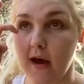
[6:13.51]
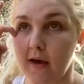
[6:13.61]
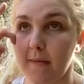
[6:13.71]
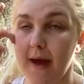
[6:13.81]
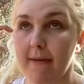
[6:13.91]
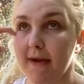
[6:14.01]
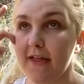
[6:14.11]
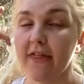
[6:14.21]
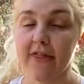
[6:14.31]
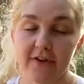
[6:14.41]
I pay
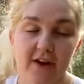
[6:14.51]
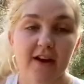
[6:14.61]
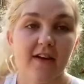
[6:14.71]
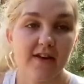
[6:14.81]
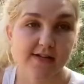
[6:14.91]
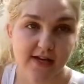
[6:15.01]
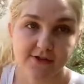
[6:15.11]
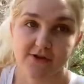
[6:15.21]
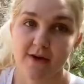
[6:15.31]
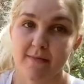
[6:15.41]
$30
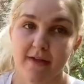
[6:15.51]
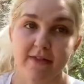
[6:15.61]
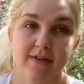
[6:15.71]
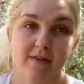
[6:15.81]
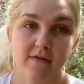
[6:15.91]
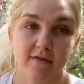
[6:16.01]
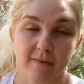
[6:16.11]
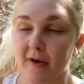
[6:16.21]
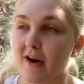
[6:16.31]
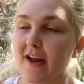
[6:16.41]
extra a month for
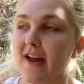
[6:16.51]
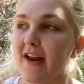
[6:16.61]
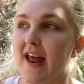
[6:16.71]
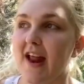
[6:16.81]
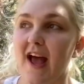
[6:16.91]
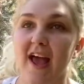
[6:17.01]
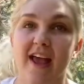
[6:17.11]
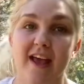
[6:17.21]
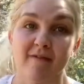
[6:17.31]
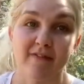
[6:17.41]
parking, and I
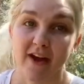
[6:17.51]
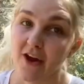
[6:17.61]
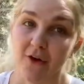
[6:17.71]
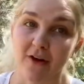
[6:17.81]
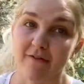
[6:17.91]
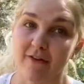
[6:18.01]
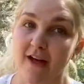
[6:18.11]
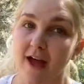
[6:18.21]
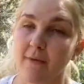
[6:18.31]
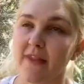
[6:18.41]
am very grateful.
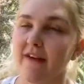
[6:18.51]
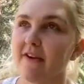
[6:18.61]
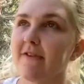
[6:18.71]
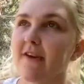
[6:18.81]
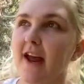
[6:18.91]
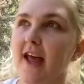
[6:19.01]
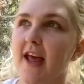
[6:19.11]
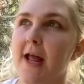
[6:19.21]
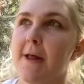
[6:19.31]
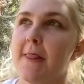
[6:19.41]
I will never forget,
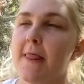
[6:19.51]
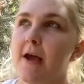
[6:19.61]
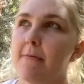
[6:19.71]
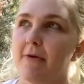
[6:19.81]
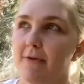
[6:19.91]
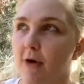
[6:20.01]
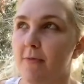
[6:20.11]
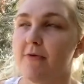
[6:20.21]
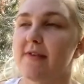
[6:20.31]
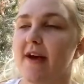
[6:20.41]
before I
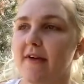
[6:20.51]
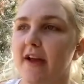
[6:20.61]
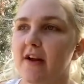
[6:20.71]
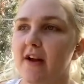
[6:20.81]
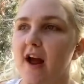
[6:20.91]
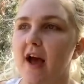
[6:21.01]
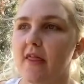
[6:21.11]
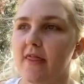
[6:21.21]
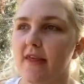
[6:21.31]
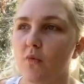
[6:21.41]
moved out here,
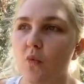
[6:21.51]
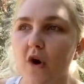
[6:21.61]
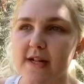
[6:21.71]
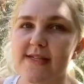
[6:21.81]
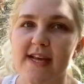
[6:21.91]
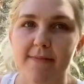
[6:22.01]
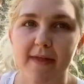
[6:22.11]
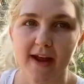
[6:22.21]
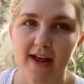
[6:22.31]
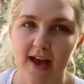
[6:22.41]
the one tip
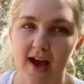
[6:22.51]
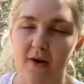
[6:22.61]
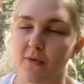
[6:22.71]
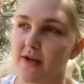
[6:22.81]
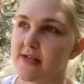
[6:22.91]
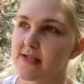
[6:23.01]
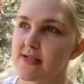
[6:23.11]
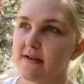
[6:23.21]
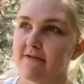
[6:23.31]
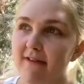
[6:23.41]
that I got was
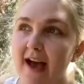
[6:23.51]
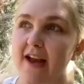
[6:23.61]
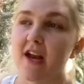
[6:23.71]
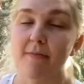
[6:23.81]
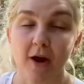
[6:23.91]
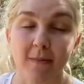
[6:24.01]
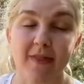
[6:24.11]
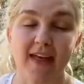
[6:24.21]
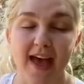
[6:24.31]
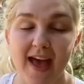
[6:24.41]
find an
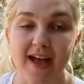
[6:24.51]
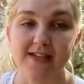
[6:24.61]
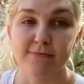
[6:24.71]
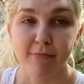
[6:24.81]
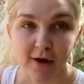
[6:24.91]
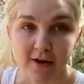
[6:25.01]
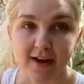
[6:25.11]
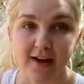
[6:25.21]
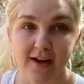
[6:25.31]
apartment that has parking.